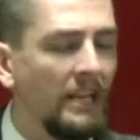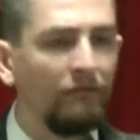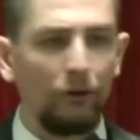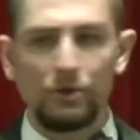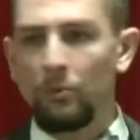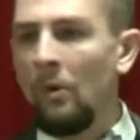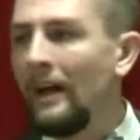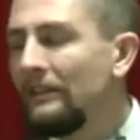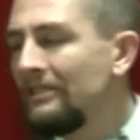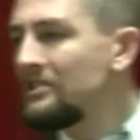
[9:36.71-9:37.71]
in verse
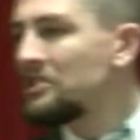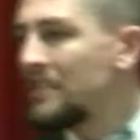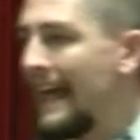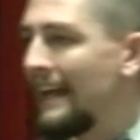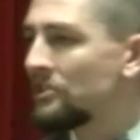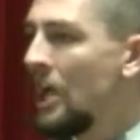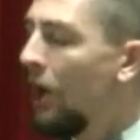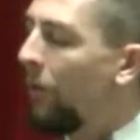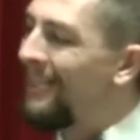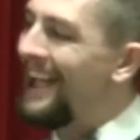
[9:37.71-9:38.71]
1 of this text,
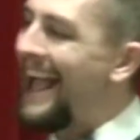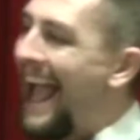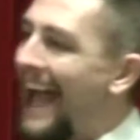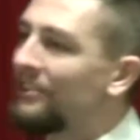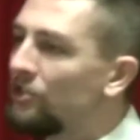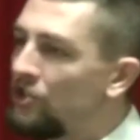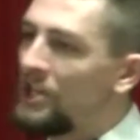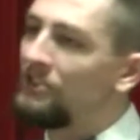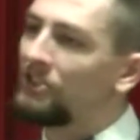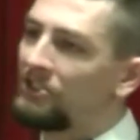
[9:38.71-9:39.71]
when they asked
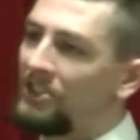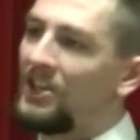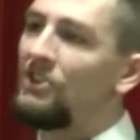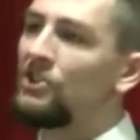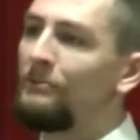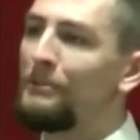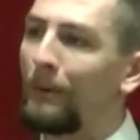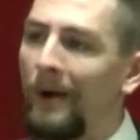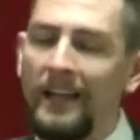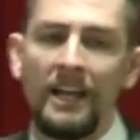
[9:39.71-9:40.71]
Jesus to teach them to
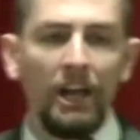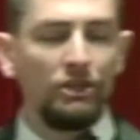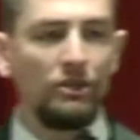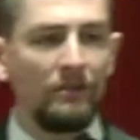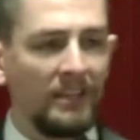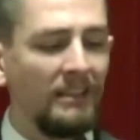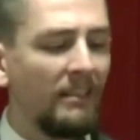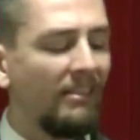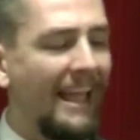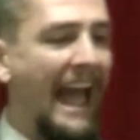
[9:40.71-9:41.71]
pray, do you
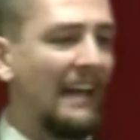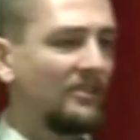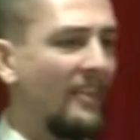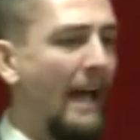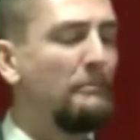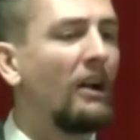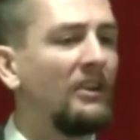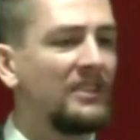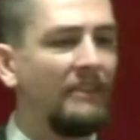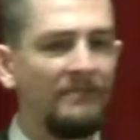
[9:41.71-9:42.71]
think that they asked that
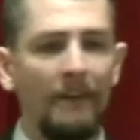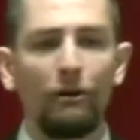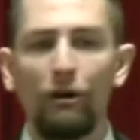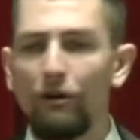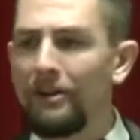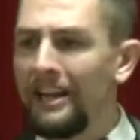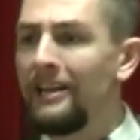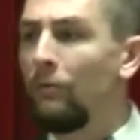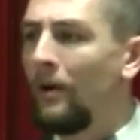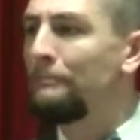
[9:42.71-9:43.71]
because they've never heard
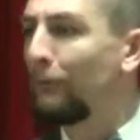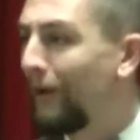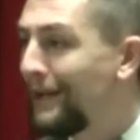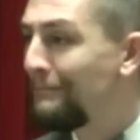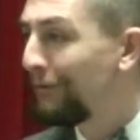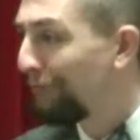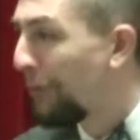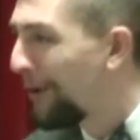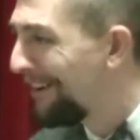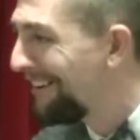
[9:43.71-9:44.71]
anyone pray
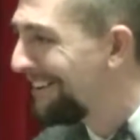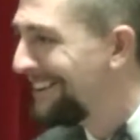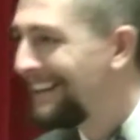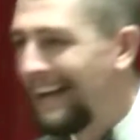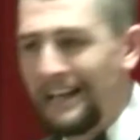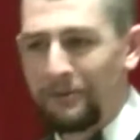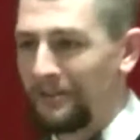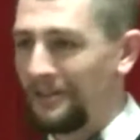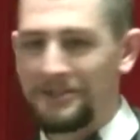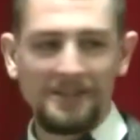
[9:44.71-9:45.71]
before? I
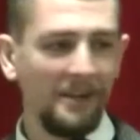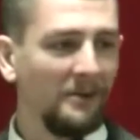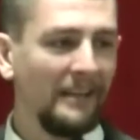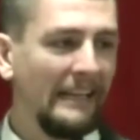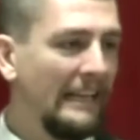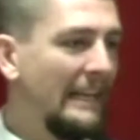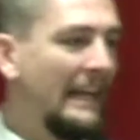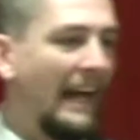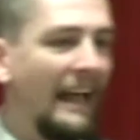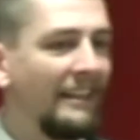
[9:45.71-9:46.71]
don't think so.
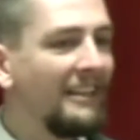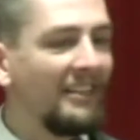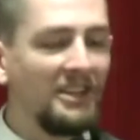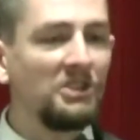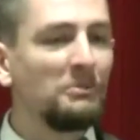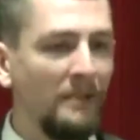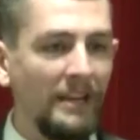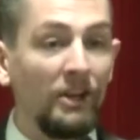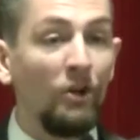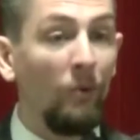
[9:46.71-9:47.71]
I think these
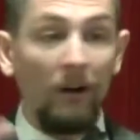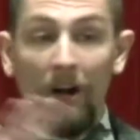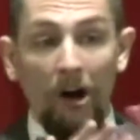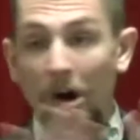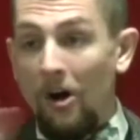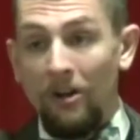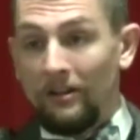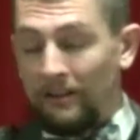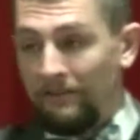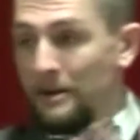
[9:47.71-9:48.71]
men, who were
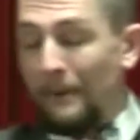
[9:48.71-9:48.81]
all of the